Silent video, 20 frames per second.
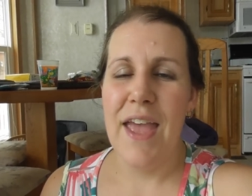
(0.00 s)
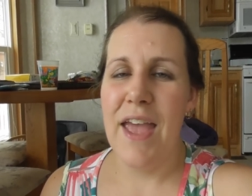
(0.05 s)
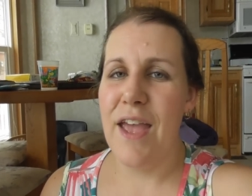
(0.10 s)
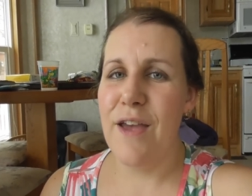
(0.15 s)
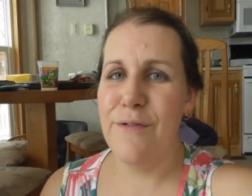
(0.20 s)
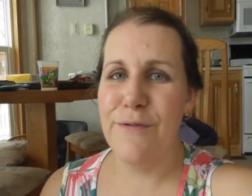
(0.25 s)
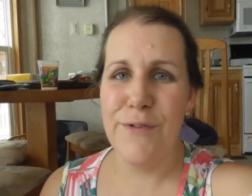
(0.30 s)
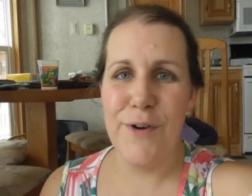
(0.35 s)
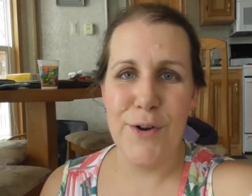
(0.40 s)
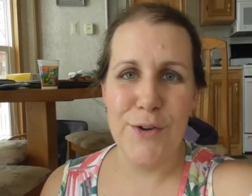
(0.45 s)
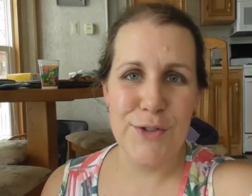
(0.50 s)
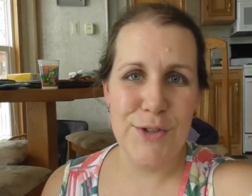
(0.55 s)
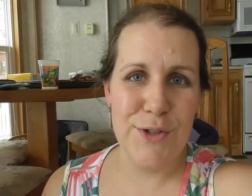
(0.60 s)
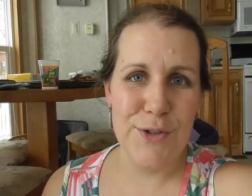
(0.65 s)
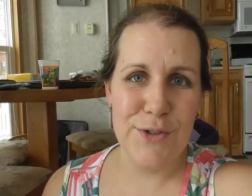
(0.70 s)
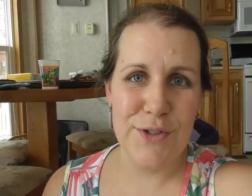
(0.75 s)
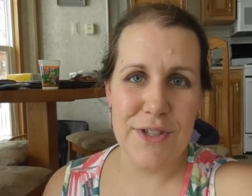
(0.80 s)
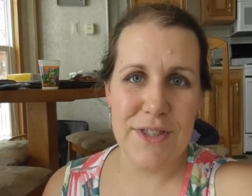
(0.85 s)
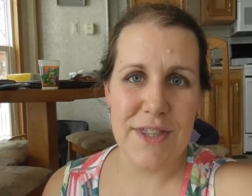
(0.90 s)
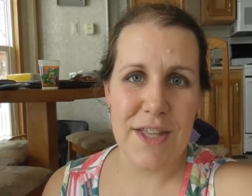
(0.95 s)
If folks
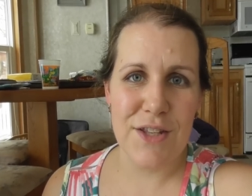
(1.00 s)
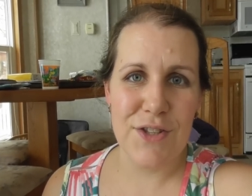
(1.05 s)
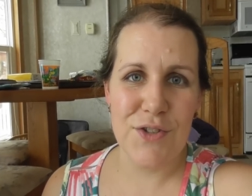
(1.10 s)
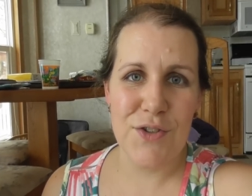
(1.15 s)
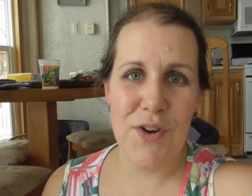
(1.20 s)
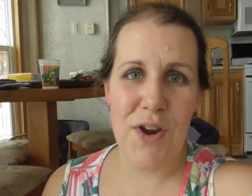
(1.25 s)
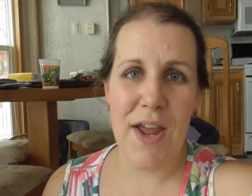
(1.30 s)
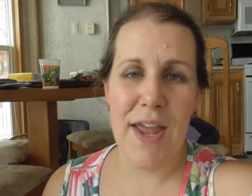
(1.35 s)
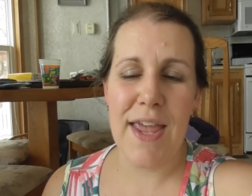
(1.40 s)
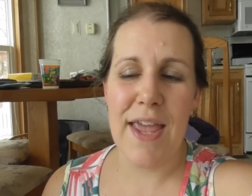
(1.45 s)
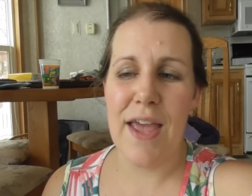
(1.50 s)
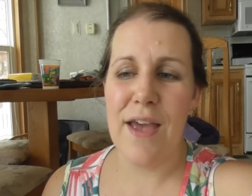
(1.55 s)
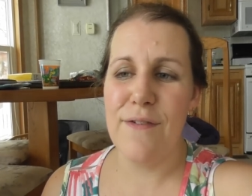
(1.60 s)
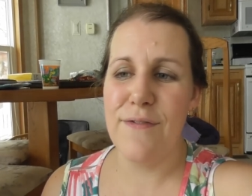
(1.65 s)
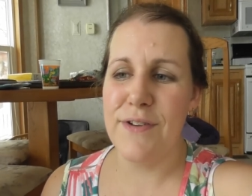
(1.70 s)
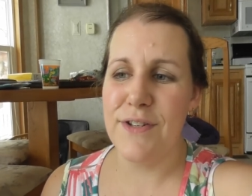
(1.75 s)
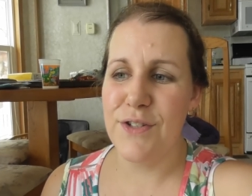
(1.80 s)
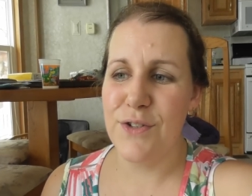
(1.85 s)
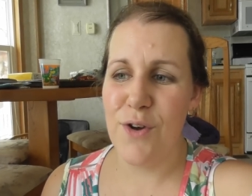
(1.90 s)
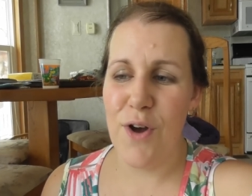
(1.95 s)
use it, that's great.
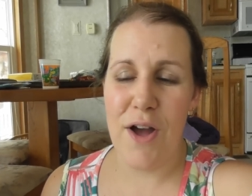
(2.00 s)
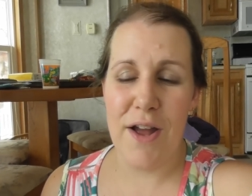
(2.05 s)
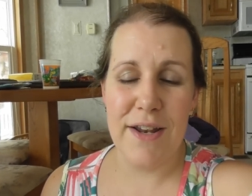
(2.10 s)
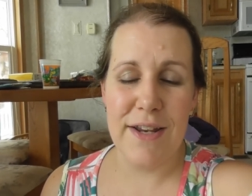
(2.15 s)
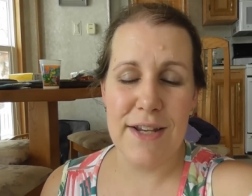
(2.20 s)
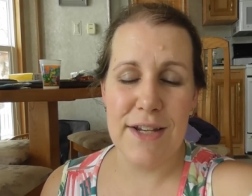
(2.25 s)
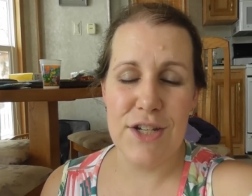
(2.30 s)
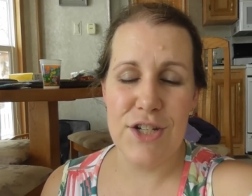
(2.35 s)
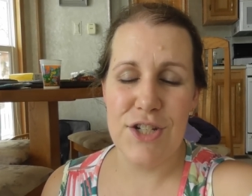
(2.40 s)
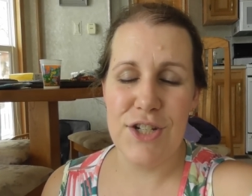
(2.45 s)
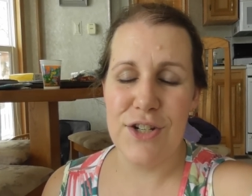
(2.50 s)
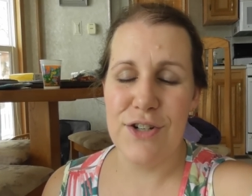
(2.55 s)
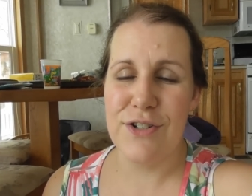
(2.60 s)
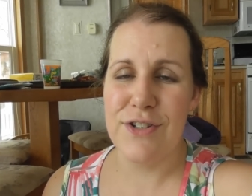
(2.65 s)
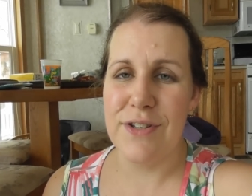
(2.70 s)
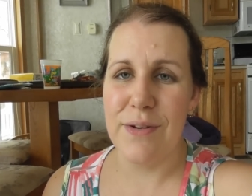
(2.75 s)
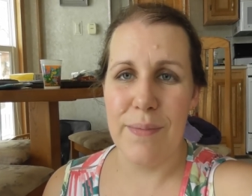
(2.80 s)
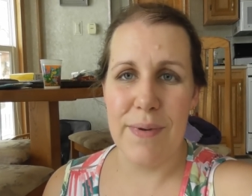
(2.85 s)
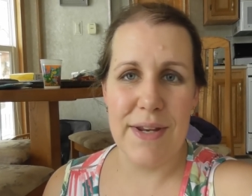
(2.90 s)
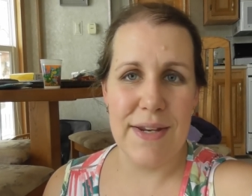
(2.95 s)
If it's gone next year,
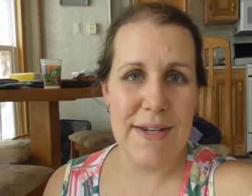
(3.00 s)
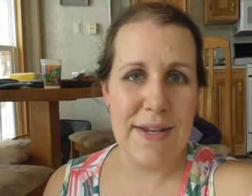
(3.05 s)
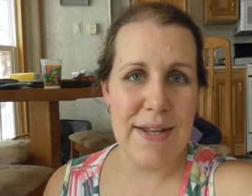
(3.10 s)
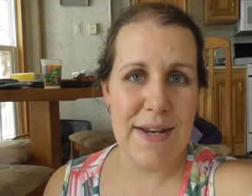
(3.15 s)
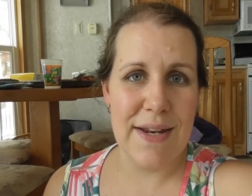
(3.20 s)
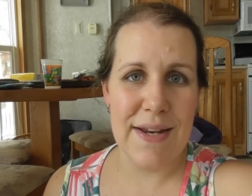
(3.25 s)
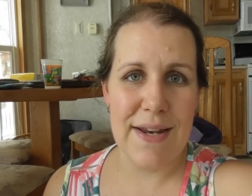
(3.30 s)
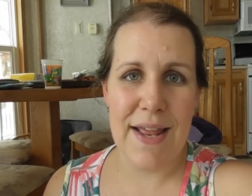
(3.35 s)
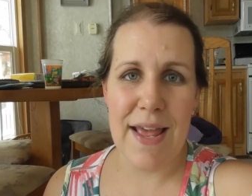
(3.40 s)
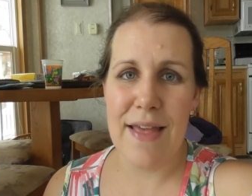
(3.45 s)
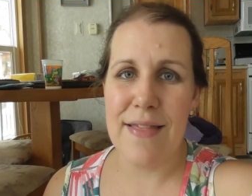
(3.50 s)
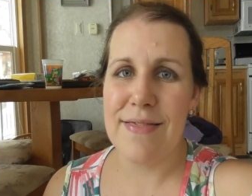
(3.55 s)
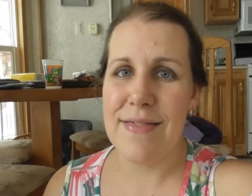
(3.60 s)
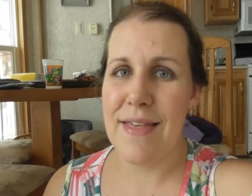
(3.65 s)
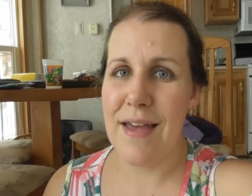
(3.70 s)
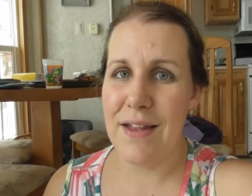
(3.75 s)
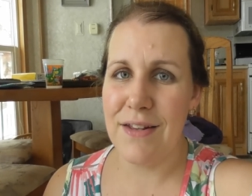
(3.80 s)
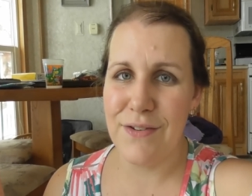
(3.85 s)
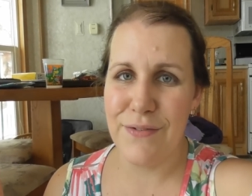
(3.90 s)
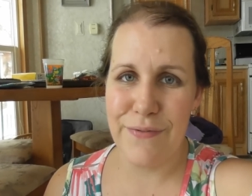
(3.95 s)
somebody needed it,
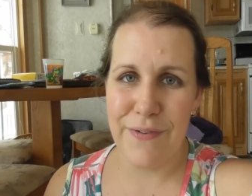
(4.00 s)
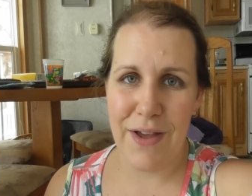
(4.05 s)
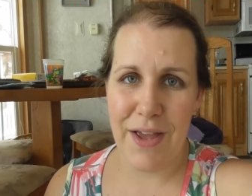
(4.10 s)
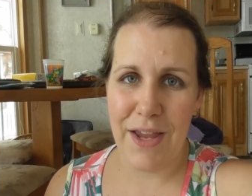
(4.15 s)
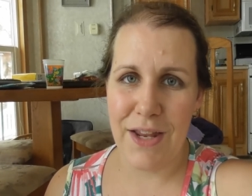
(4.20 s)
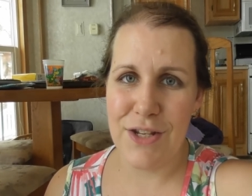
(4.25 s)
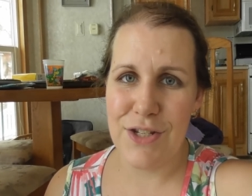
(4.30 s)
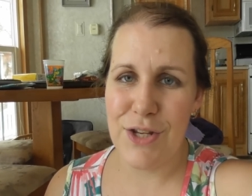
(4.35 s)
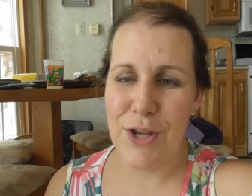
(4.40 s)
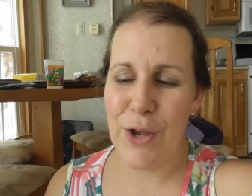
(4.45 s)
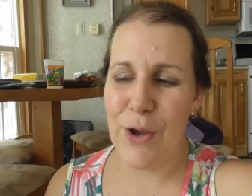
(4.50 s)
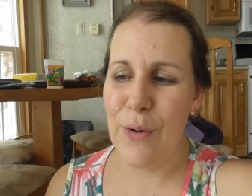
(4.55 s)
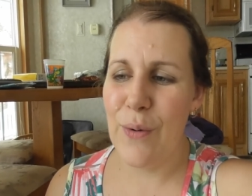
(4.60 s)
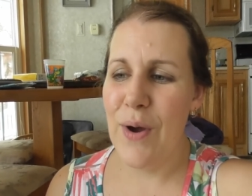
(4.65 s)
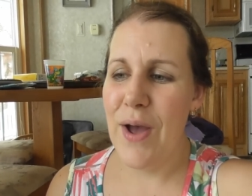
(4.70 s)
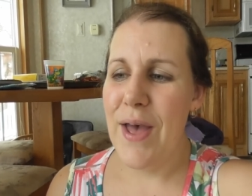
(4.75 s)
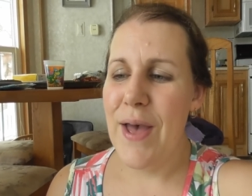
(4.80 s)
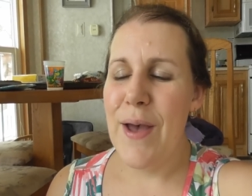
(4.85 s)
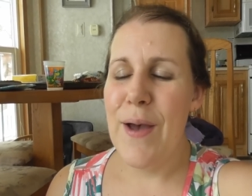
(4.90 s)
that's fine too.